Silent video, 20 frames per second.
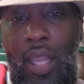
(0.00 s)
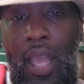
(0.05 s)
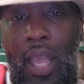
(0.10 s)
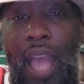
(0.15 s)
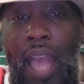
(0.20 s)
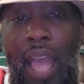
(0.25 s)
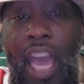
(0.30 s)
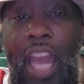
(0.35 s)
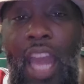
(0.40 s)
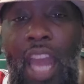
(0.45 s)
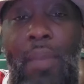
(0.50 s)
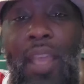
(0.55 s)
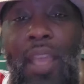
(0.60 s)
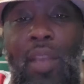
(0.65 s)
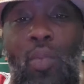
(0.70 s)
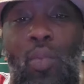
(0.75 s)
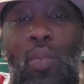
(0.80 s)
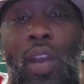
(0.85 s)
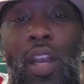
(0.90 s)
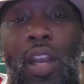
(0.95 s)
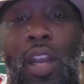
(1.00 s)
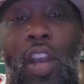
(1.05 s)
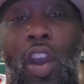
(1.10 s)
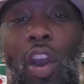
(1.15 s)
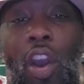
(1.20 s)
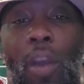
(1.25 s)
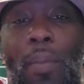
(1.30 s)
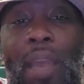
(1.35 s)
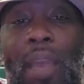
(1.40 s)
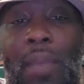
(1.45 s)
I gotta make one
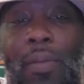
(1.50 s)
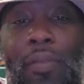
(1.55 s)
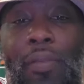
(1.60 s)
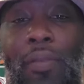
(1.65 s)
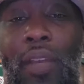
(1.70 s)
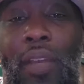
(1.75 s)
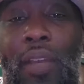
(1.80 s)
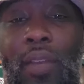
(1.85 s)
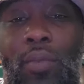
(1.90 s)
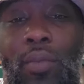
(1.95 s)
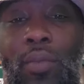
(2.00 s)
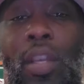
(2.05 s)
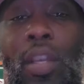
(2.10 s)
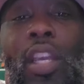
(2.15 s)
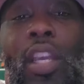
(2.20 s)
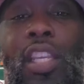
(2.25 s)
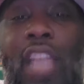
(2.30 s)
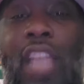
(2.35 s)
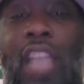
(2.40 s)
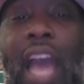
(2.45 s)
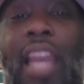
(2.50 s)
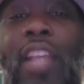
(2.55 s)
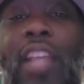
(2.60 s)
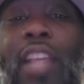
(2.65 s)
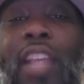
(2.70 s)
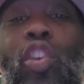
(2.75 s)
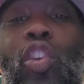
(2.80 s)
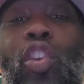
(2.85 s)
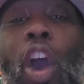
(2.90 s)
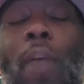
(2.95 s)
call, baby. Yeah, I'll let
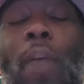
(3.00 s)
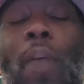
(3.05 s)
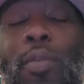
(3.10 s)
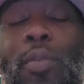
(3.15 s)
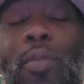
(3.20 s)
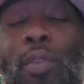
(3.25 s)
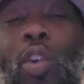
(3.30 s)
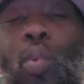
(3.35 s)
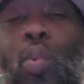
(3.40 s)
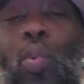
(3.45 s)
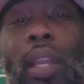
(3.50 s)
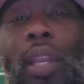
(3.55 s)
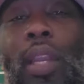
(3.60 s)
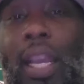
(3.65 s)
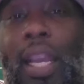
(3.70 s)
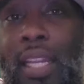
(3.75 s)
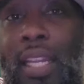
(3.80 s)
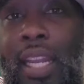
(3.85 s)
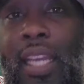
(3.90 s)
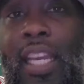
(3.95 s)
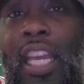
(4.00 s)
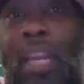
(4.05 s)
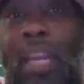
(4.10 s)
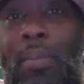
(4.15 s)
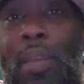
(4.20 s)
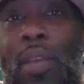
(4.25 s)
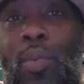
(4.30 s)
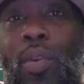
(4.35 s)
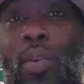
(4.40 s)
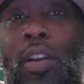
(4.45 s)
you call me real quick like that. I gotta
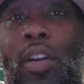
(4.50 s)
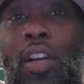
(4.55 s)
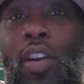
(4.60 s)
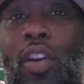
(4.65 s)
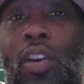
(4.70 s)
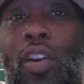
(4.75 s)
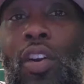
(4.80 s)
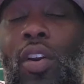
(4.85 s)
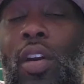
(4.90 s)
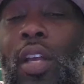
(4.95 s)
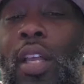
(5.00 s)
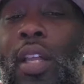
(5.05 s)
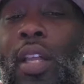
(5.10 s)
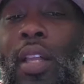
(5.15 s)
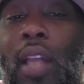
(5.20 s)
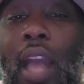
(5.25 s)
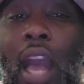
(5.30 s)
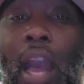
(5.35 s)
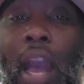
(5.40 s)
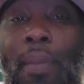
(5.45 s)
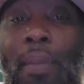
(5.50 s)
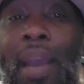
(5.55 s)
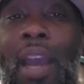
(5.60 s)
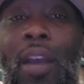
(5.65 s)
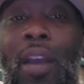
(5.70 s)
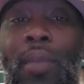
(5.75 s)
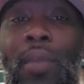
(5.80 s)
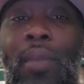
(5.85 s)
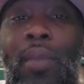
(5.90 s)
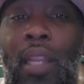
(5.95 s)
make one call. I'm
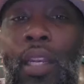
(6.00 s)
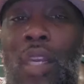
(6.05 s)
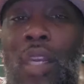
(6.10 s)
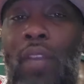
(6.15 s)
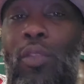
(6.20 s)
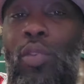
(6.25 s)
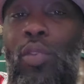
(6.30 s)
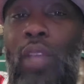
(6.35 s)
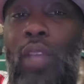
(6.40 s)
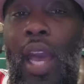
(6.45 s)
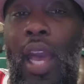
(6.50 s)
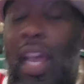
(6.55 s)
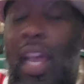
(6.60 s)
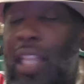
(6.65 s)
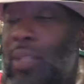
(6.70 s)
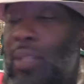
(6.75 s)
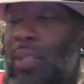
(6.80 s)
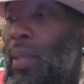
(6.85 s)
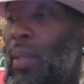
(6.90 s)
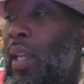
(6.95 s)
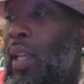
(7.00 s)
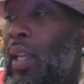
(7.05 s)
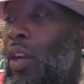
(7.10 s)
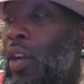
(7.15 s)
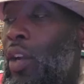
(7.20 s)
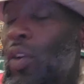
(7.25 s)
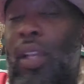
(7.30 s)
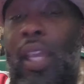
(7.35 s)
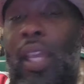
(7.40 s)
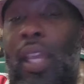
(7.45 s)
out, man. Love you guys, man.
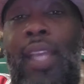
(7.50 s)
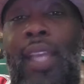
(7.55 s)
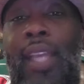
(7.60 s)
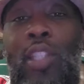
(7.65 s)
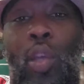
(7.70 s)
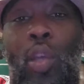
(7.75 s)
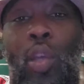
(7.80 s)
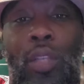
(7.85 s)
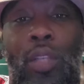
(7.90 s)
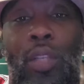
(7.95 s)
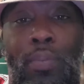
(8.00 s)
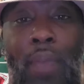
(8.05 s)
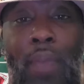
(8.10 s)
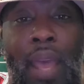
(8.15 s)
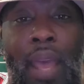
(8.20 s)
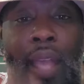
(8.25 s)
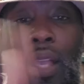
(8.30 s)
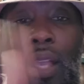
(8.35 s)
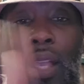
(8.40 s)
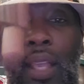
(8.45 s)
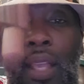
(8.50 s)
Hurricane Zoe is back.